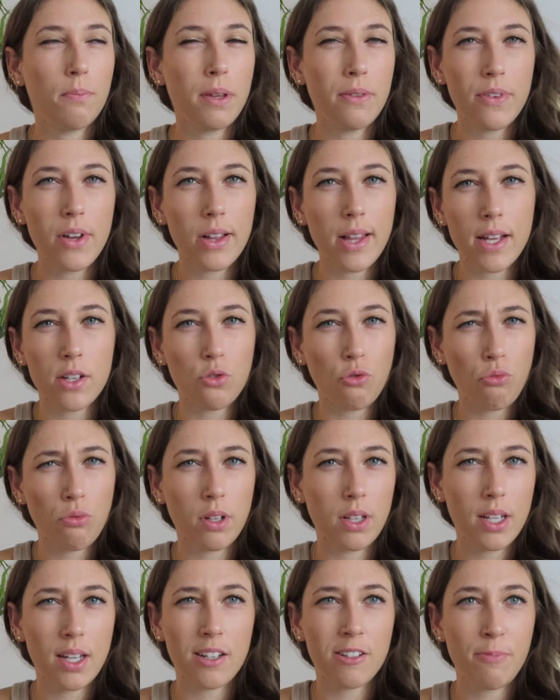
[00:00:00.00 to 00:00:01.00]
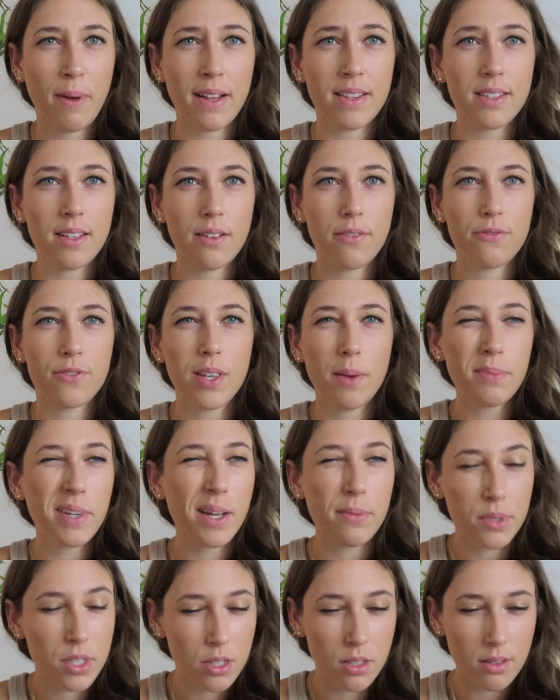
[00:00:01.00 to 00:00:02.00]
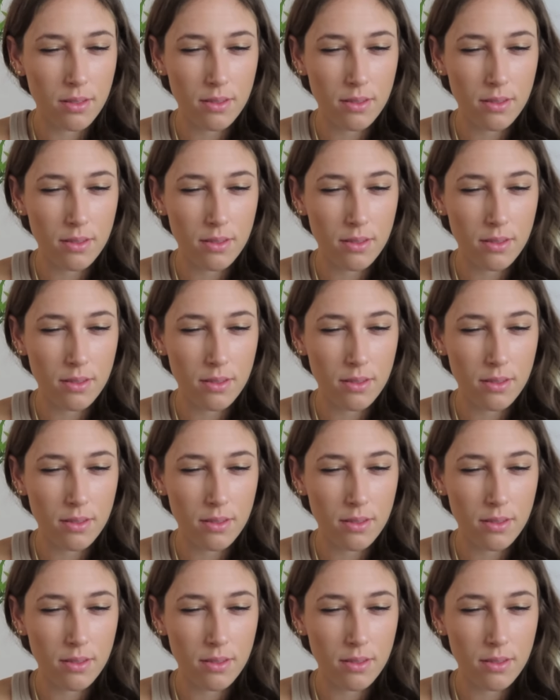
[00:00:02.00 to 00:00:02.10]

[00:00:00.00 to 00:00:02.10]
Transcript: BVLA is really expensive, sometimes